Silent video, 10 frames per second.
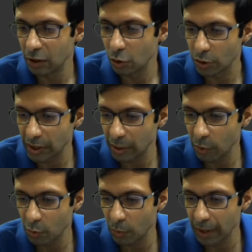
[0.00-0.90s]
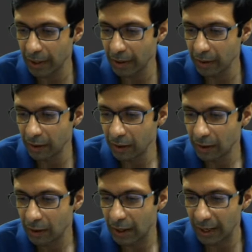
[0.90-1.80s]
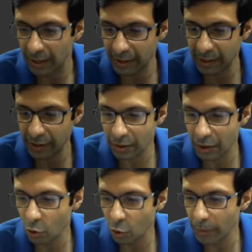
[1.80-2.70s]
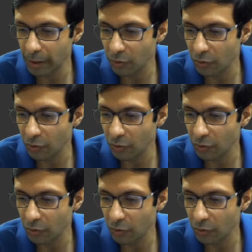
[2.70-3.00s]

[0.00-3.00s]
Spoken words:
So c was 1 here and d turned out to be